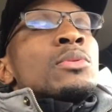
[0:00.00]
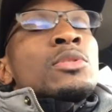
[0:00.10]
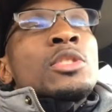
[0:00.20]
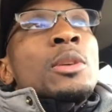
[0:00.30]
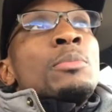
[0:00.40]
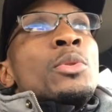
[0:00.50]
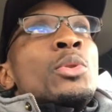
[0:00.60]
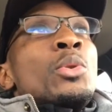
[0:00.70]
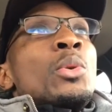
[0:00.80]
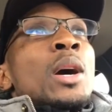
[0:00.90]
some
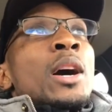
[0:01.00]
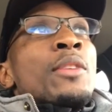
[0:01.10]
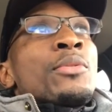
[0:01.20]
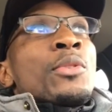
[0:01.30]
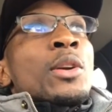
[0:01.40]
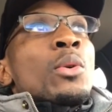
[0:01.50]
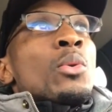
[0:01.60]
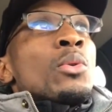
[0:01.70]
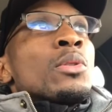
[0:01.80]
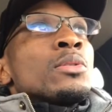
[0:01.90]
new front
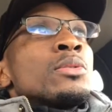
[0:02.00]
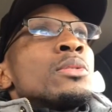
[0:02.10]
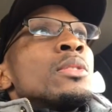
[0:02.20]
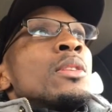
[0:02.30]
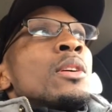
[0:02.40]
horns